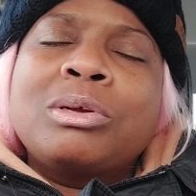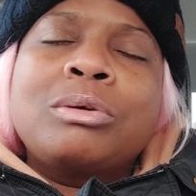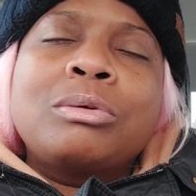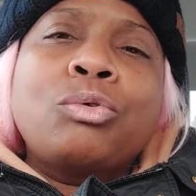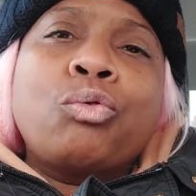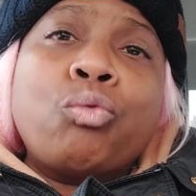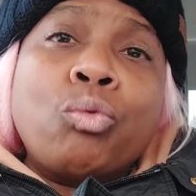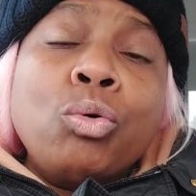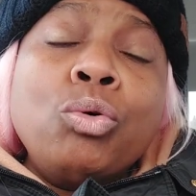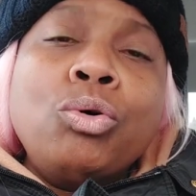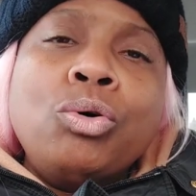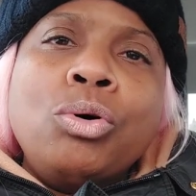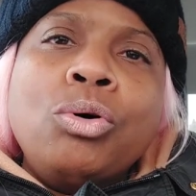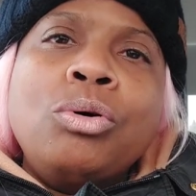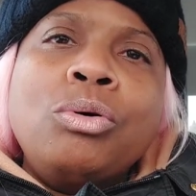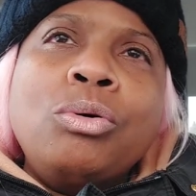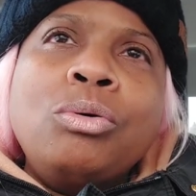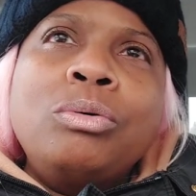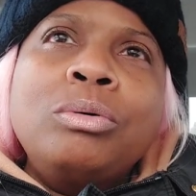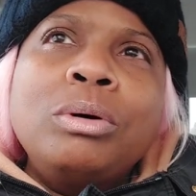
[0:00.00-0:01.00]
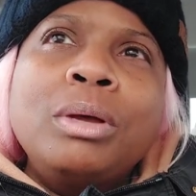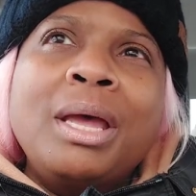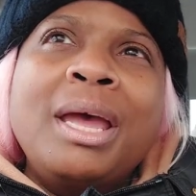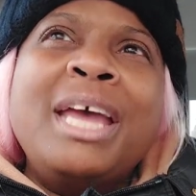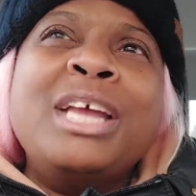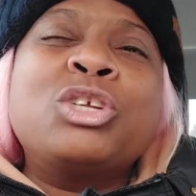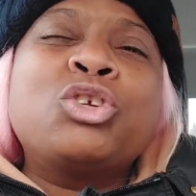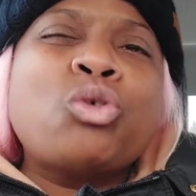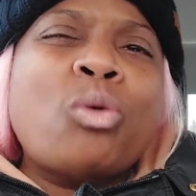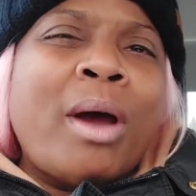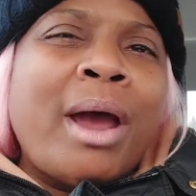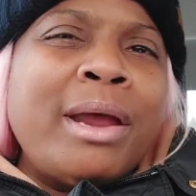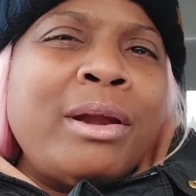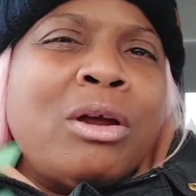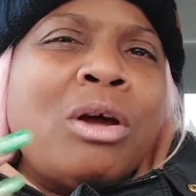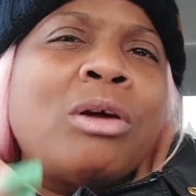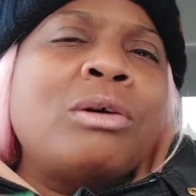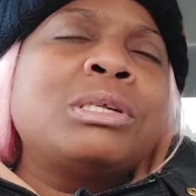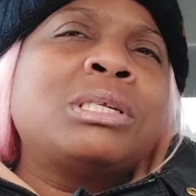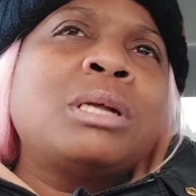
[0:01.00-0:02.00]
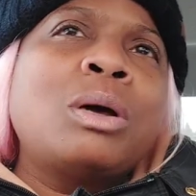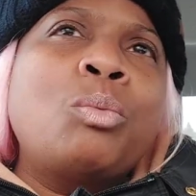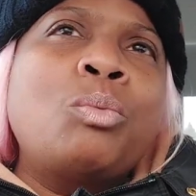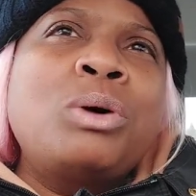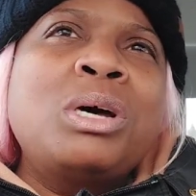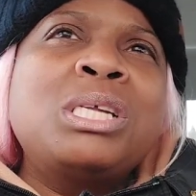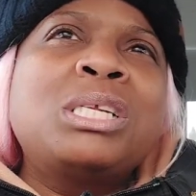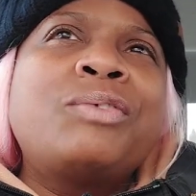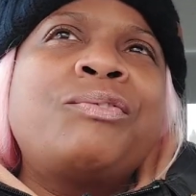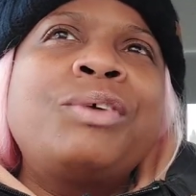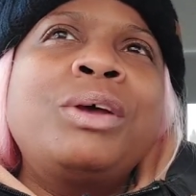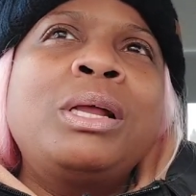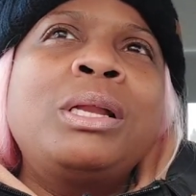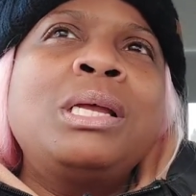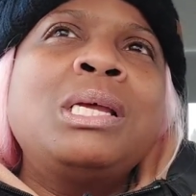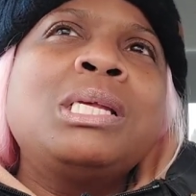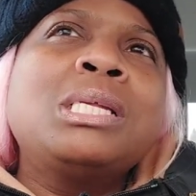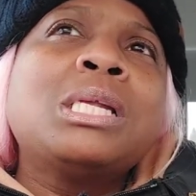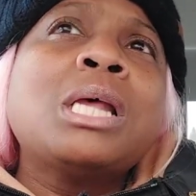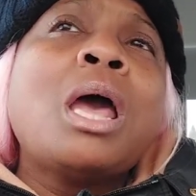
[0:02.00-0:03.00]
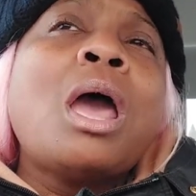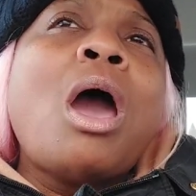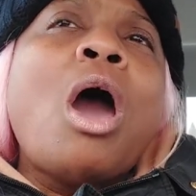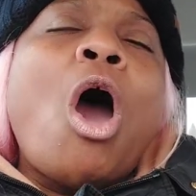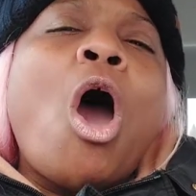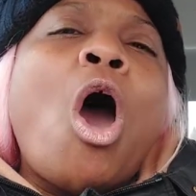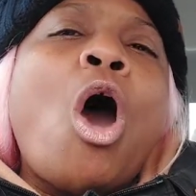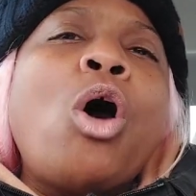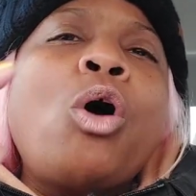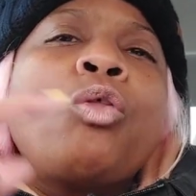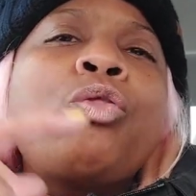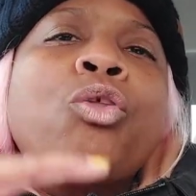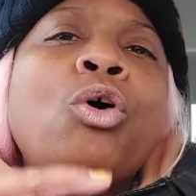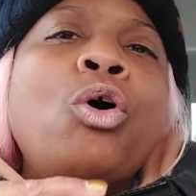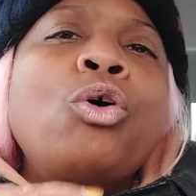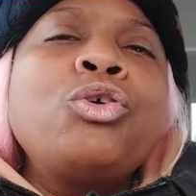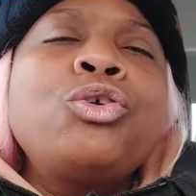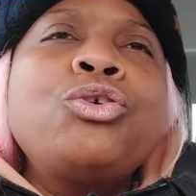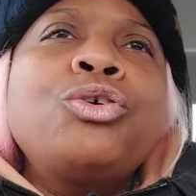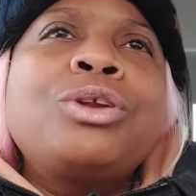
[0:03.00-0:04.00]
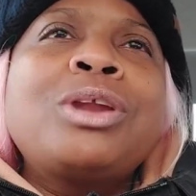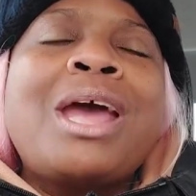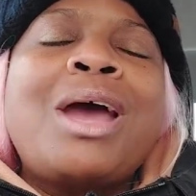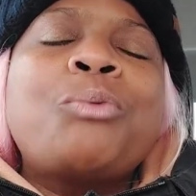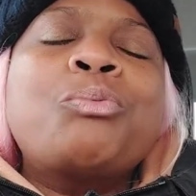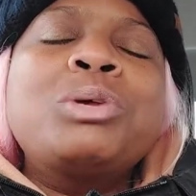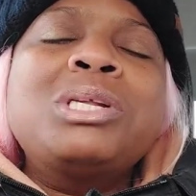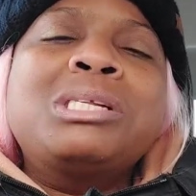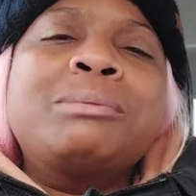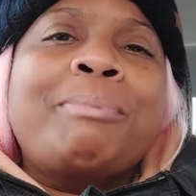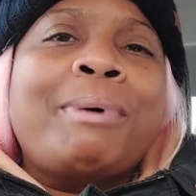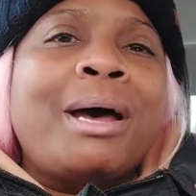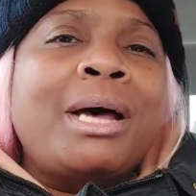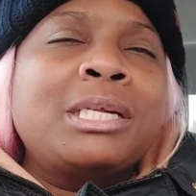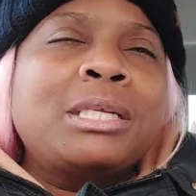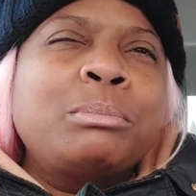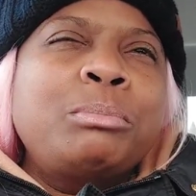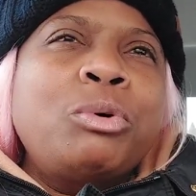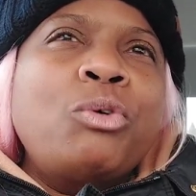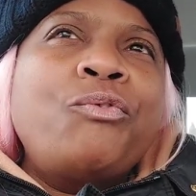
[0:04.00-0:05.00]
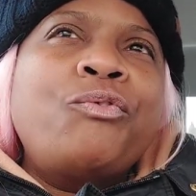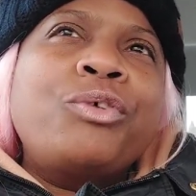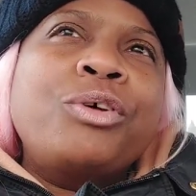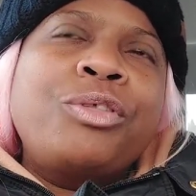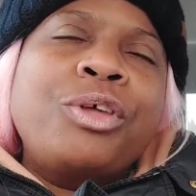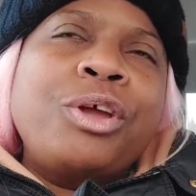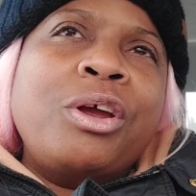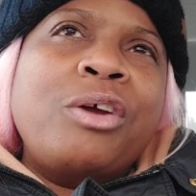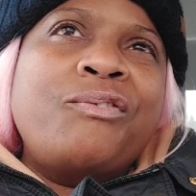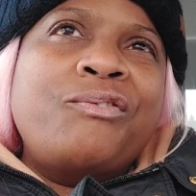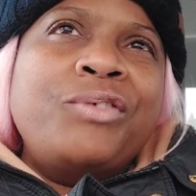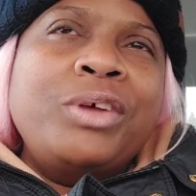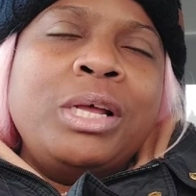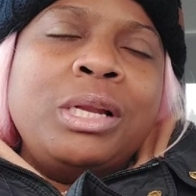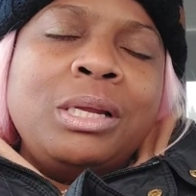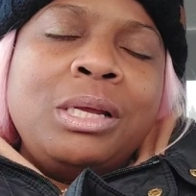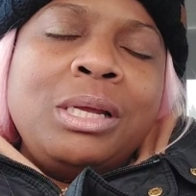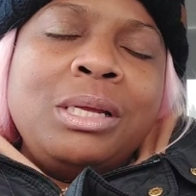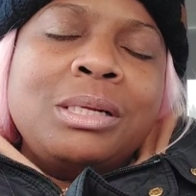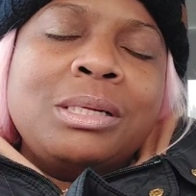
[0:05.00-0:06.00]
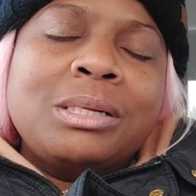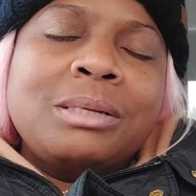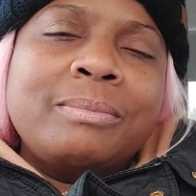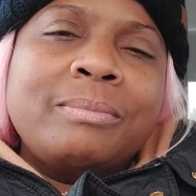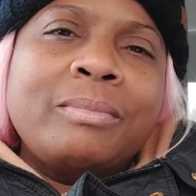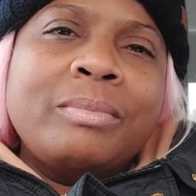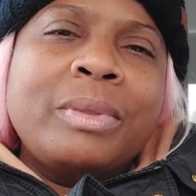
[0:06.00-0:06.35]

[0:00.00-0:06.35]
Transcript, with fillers: cruel and trying to hurt someone's feelings, although you're not responsible for their feelings,